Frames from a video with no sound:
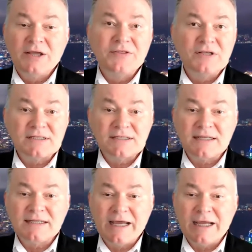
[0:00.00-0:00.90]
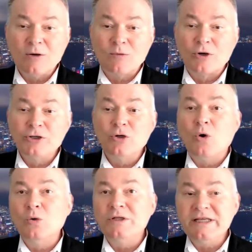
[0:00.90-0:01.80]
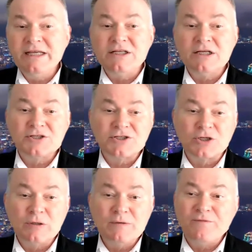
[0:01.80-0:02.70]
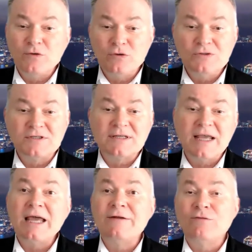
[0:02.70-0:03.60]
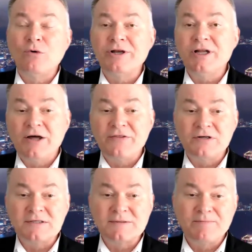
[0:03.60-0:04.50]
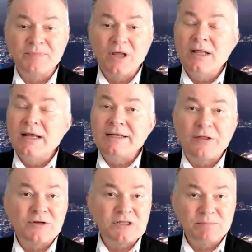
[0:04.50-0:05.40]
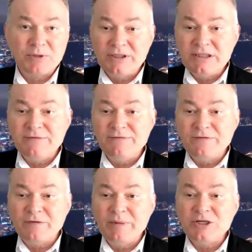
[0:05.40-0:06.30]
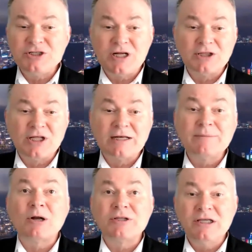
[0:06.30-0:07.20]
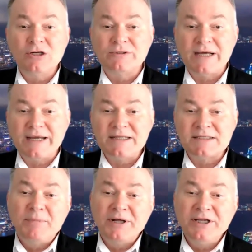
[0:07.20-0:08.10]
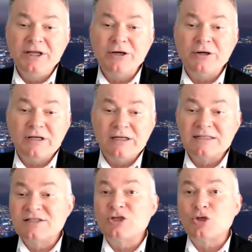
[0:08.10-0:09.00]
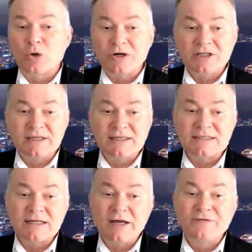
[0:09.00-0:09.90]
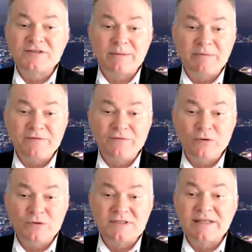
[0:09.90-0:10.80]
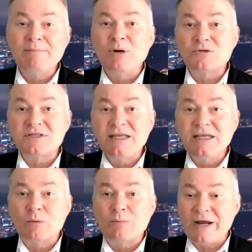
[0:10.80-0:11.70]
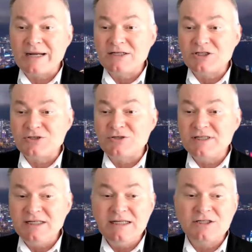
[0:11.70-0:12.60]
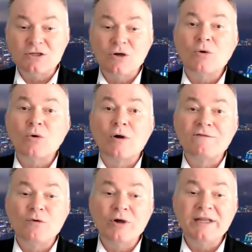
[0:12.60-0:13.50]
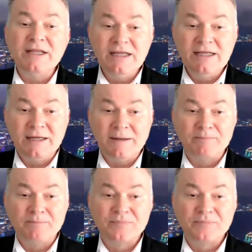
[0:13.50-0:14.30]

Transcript: This is a diet where you only eat certain foods and avoid others. Now, there's plenty of information online about keto diets, but here is the shortened list of some of the foods that most keto practitioners eat or avoid eating.